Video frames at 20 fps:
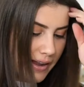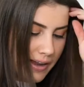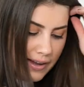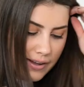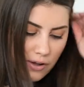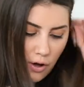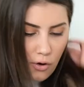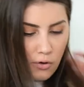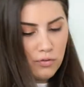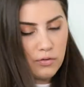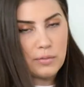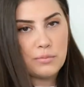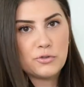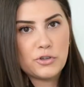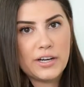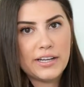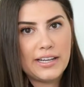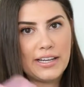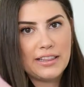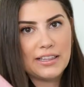I go from
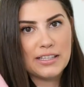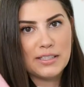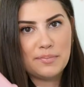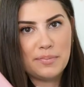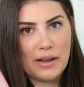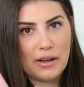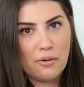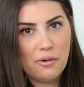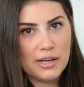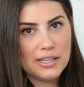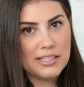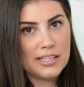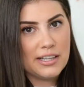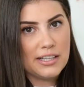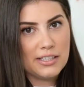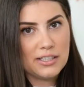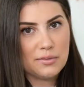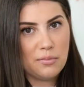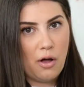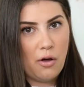drinking this big one to
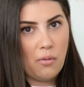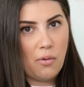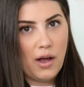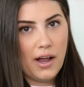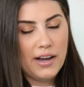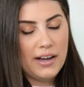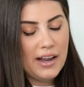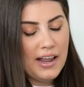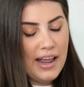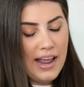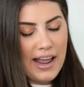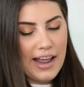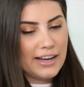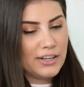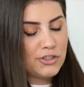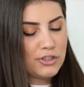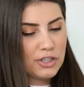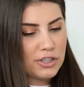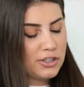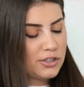this small one,
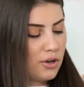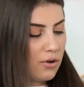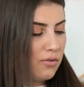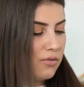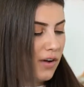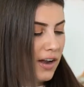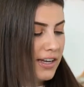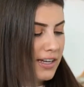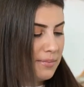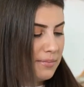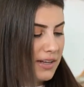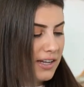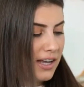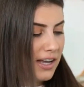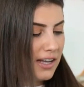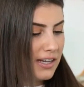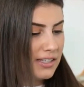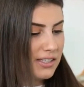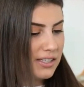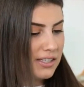it's just so funny
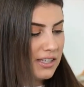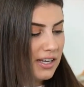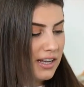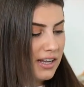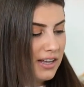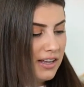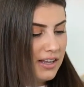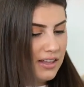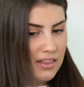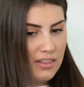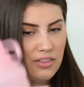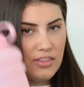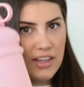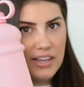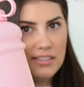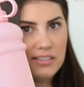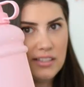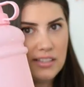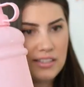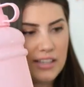because
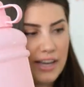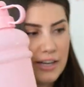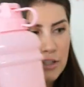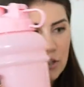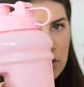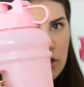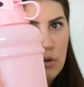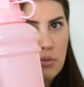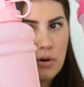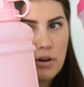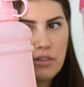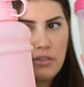this is like two or